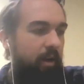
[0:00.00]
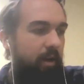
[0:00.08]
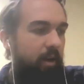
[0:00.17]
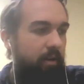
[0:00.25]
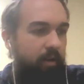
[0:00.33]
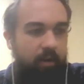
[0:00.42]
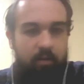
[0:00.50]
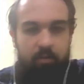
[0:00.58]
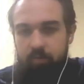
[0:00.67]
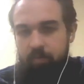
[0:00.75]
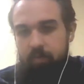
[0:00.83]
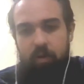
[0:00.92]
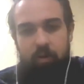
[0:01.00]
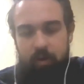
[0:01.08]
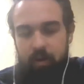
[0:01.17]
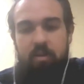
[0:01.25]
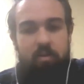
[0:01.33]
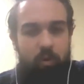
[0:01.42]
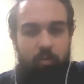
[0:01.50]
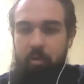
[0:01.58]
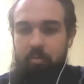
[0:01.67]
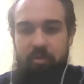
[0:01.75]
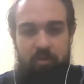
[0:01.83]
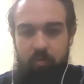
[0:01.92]
and and you know getting swept
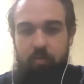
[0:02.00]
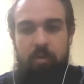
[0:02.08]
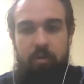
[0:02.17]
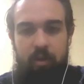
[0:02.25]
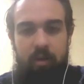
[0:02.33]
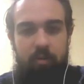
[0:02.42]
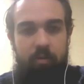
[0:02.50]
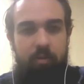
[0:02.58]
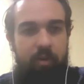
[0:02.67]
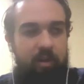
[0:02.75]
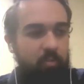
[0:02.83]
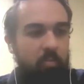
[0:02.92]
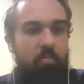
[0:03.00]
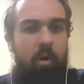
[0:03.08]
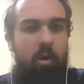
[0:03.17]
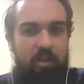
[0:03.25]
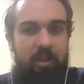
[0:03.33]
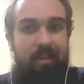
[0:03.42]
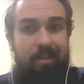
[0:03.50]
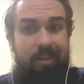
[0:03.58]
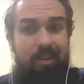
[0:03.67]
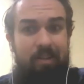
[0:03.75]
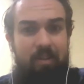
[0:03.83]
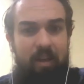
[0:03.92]
up in school and, and other things but mostly because they,
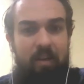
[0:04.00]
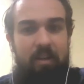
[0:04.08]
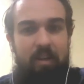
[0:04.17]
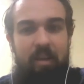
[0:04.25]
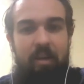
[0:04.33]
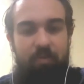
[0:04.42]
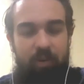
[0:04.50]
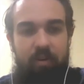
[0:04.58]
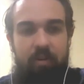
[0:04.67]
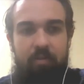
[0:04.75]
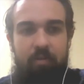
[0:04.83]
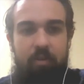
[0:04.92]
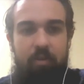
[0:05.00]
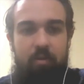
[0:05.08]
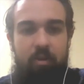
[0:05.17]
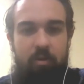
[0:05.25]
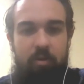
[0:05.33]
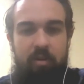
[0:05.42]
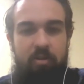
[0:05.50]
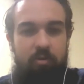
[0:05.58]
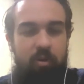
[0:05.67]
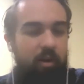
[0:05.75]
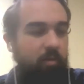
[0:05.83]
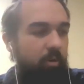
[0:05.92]
they didn't get funding through the, the, traditional
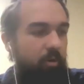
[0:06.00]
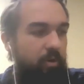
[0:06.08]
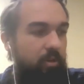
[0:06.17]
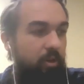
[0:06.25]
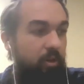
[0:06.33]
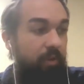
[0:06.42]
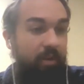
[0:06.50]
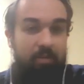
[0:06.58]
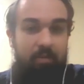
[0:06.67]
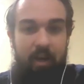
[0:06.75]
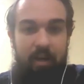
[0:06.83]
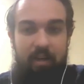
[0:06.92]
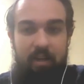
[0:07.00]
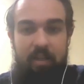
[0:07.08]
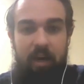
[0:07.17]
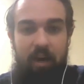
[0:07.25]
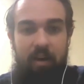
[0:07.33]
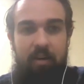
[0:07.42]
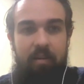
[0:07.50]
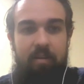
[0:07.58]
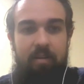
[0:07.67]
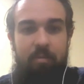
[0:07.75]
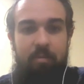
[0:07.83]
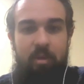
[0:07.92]
dog and pony show the, the idea died and the
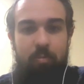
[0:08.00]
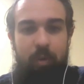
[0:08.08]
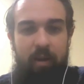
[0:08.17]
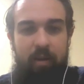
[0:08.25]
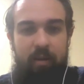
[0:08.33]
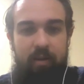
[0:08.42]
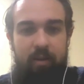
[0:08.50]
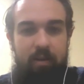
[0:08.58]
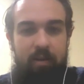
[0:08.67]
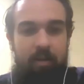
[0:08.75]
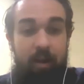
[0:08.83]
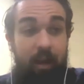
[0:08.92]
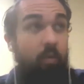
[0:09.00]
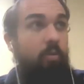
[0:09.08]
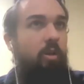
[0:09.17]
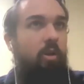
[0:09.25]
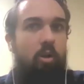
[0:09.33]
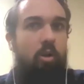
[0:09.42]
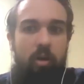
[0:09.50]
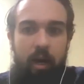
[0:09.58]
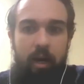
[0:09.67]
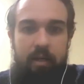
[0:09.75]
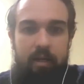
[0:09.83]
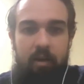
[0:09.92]
team disbanded and it was a good
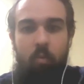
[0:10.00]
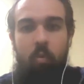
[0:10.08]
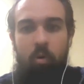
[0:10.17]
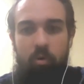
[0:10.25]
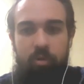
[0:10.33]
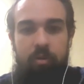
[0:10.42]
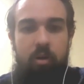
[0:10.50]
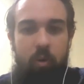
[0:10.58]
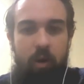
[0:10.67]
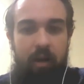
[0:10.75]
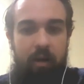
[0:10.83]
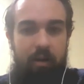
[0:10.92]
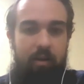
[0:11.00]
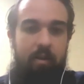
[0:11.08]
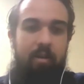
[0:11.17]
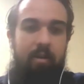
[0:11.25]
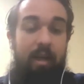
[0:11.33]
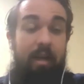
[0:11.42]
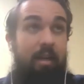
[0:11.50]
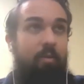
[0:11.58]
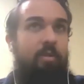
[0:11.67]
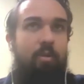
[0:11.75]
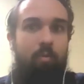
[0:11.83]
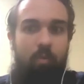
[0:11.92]
idea worth doing and he
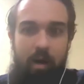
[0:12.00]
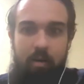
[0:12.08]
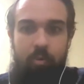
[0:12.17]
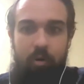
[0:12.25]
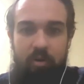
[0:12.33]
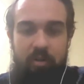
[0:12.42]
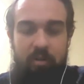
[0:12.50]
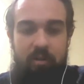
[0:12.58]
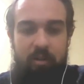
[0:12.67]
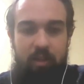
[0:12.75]
was the right person to